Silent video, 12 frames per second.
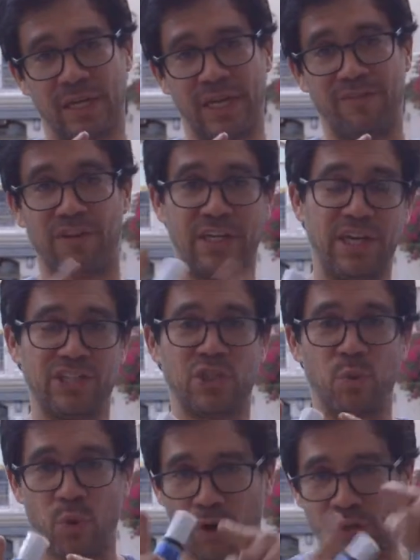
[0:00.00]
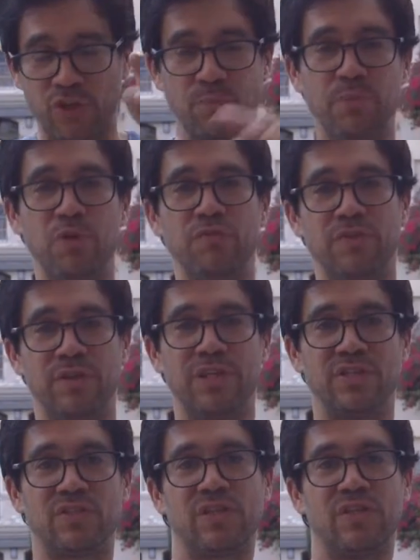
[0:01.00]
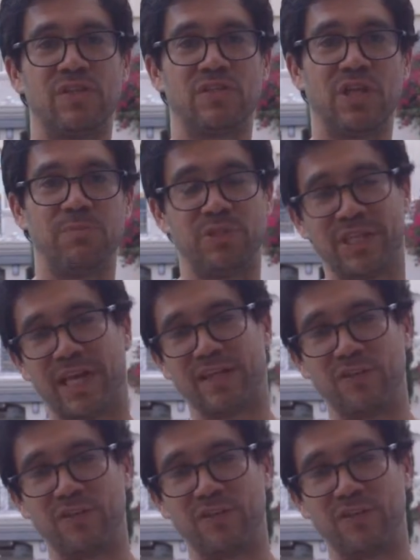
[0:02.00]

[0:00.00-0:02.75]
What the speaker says: If it doesn't work, you move to this subset.